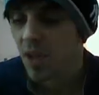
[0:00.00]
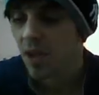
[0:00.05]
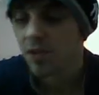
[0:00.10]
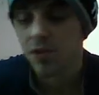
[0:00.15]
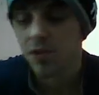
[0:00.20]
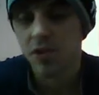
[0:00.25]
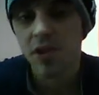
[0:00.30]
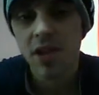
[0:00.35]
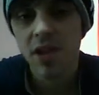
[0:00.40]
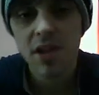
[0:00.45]

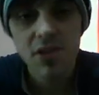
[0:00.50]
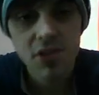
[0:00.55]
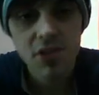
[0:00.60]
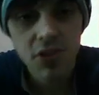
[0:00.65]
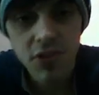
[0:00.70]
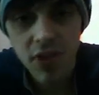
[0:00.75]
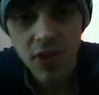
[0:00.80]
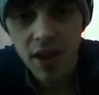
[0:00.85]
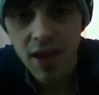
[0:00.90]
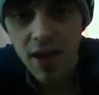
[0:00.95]
So let's
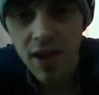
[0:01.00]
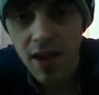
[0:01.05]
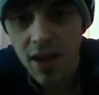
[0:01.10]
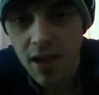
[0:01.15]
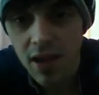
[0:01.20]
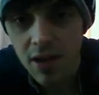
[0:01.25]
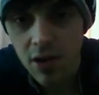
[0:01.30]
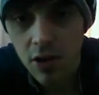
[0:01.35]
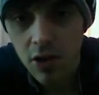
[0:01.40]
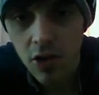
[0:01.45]
just take
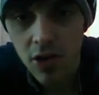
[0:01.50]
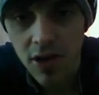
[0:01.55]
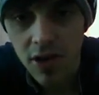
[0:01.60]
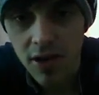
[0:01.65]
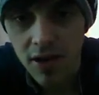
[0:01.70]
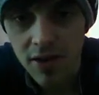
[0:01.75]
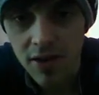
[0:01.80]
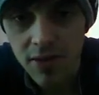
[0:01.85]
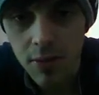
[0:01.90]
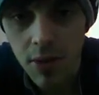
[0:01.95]
a look at
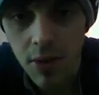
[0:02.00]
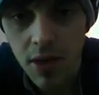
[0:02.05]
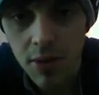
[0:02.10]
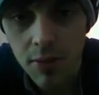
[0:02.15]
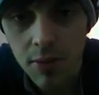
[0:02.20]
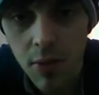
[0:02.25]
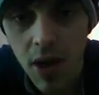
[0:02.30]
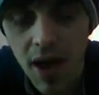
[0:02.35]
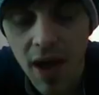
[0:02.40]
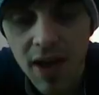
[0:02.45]
this.
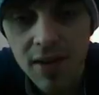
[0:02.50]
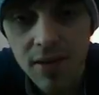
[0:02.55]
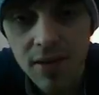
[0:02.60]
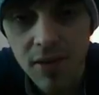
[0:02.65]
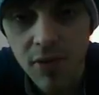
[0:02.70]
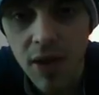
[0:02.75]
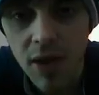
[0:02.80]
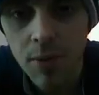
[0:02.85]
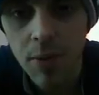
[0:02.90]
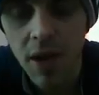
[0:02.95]
My
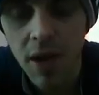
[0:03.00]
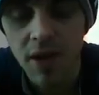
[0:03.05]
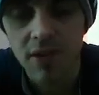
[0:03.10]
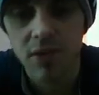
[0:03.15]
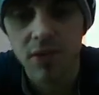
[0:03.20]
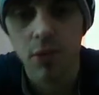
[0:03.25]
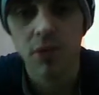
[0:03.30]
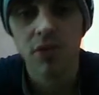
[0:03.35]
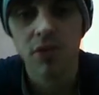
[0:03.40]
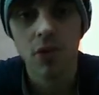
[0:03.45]
active ad pack,
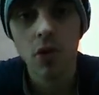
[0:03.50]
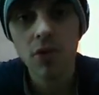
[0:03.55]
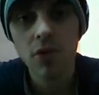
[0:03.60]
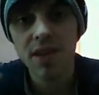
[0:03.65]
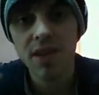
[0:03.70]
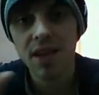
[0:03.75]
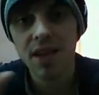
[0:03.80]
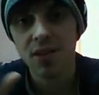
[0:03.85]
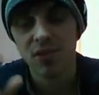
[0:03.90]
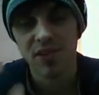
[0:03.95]
so it's gone
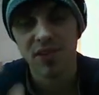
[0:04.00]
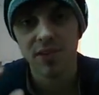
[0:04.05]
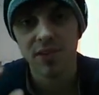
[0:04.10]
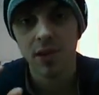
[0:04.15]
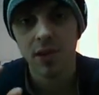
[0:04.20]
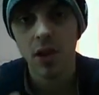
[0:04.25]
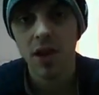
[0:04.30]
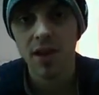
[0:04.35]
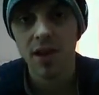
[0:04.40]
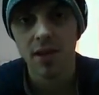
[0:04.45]
down
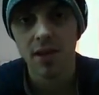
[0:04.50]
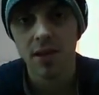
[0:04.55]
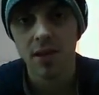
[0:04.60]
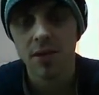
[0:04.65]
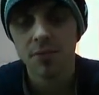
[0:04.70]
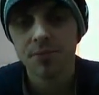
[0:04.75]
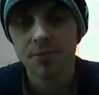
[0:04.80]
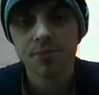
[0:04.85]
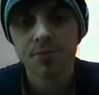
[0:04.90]
slightly.